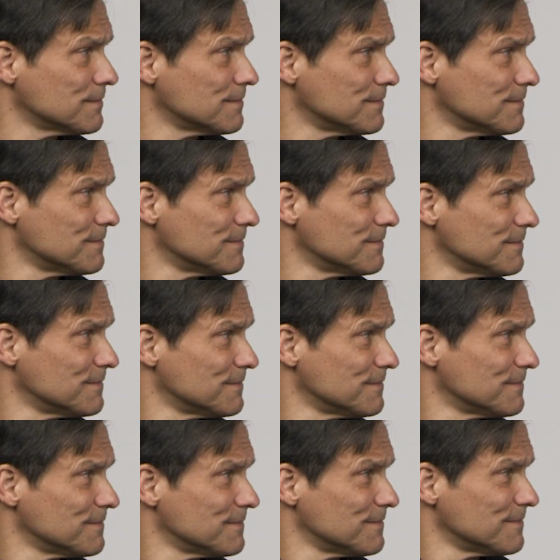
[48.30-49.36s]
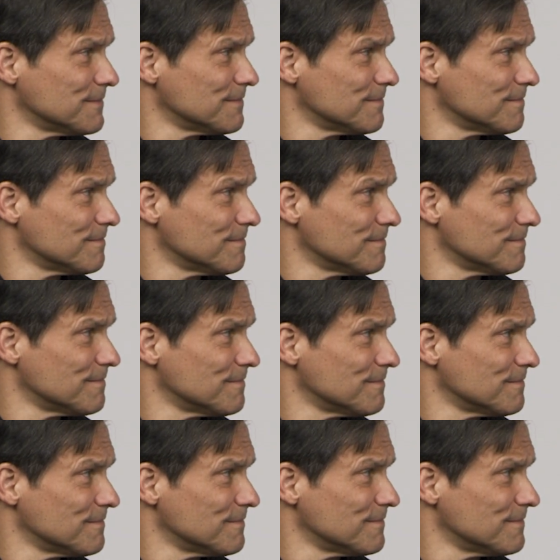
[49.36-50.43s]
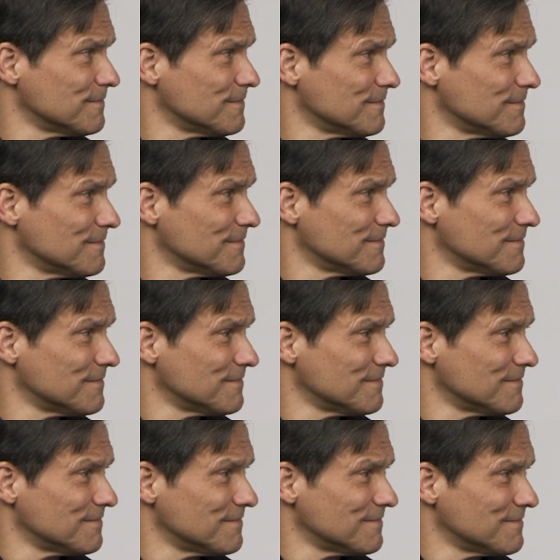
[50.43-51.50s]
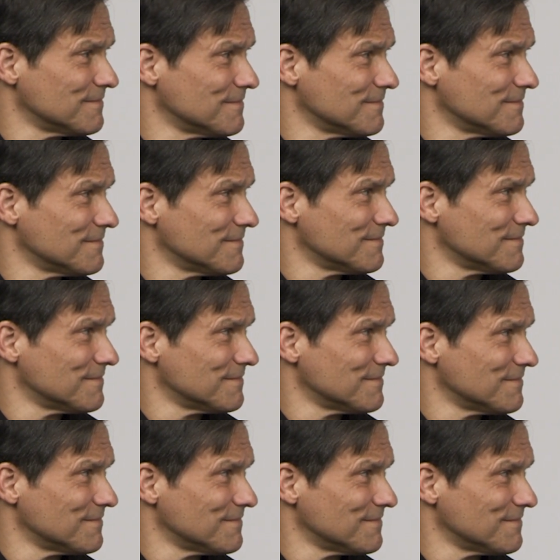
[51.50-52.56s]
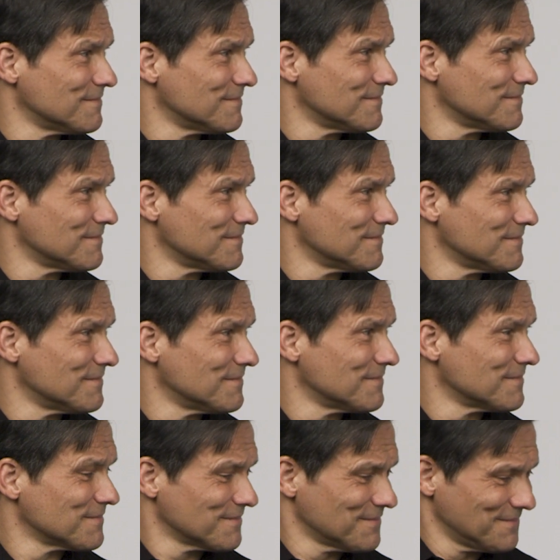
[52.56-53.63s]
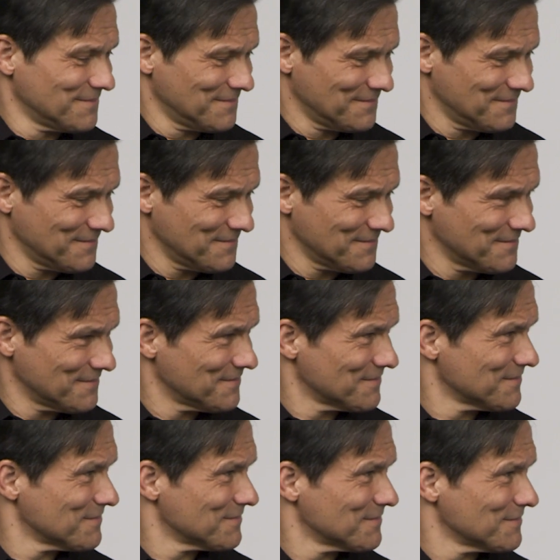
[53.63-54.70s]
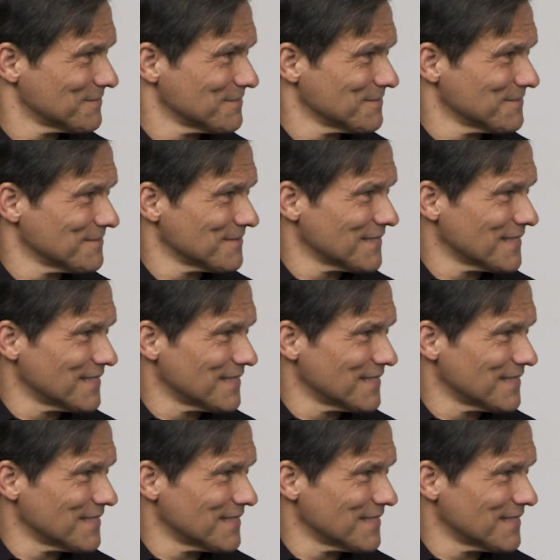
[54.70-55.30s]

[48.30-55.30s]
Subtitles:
The person shown says nothing.